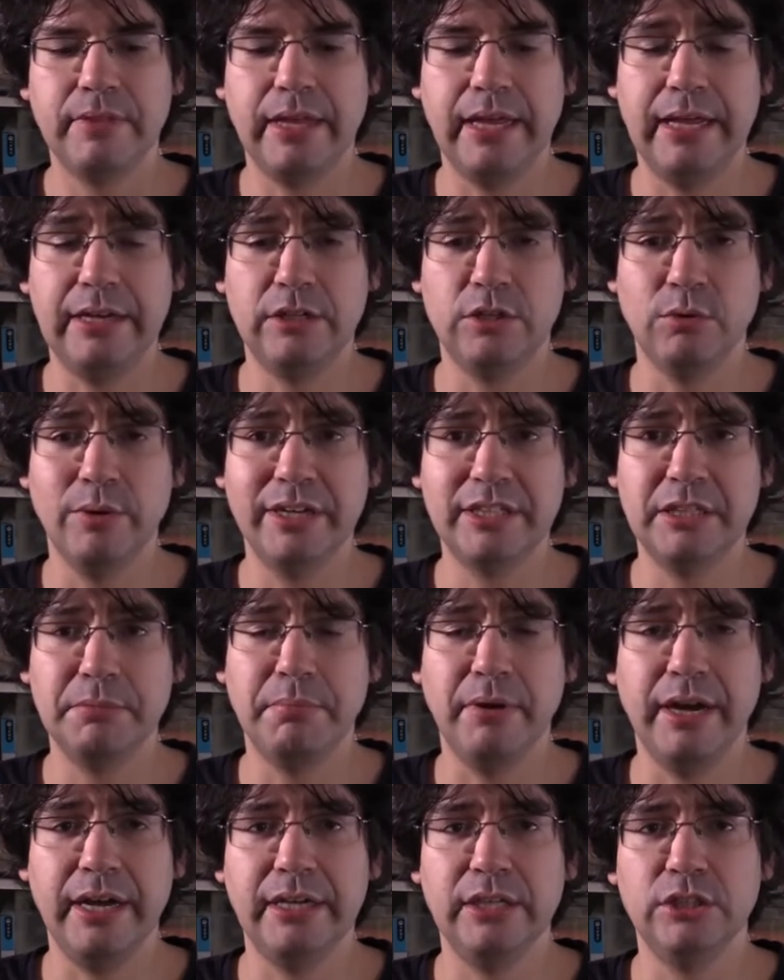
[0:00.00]
directed
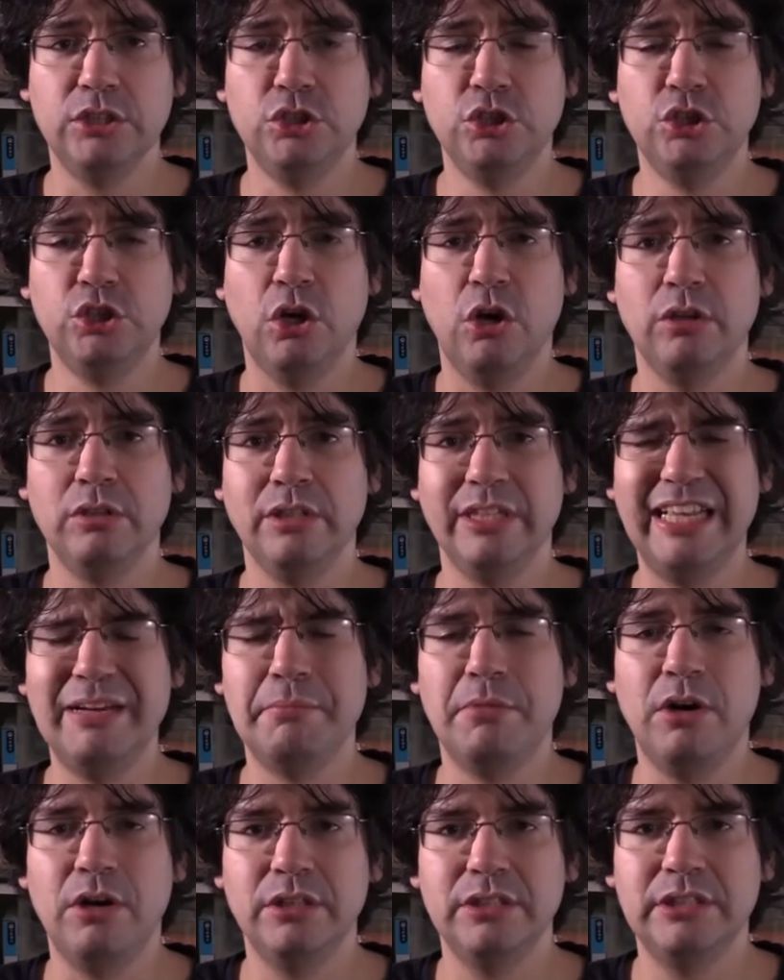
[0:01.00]
by John
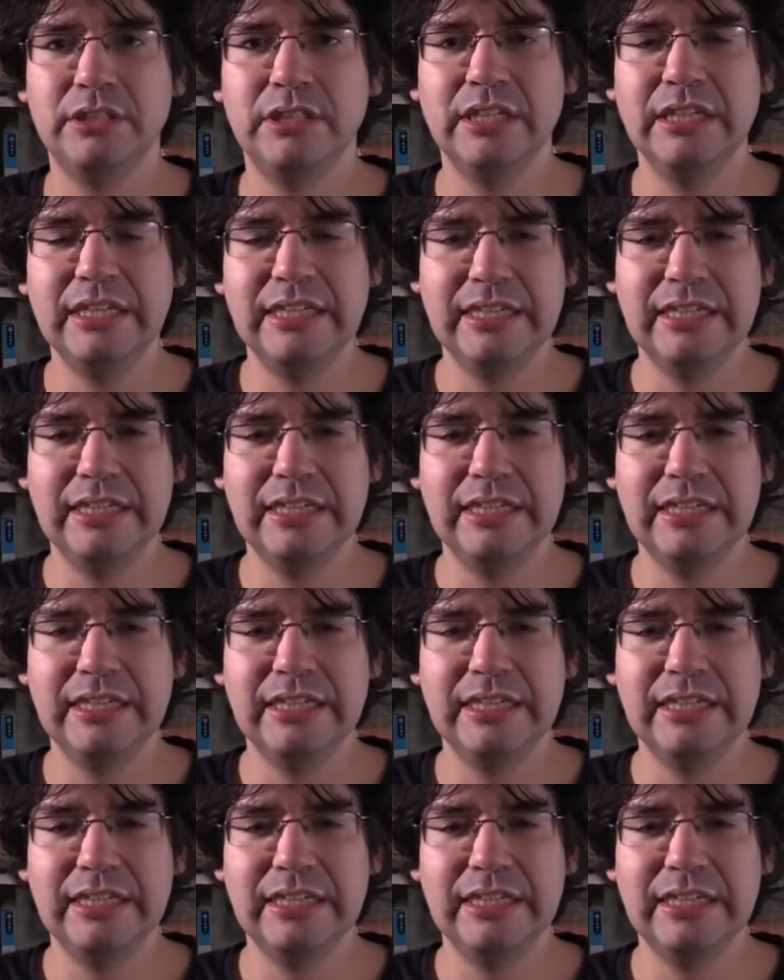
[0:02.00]
Lemont.